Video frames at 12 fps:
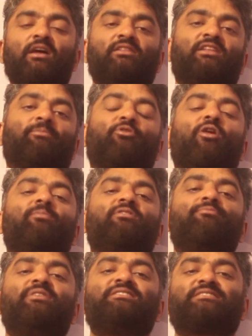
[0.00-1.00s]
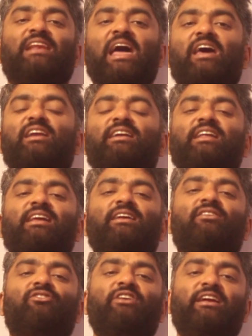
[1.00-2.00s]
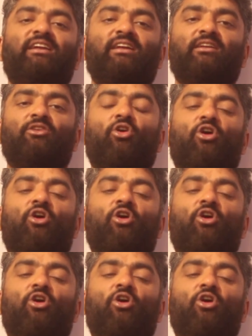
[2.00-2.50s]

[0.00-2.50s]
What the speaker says: the problem is clarity in reading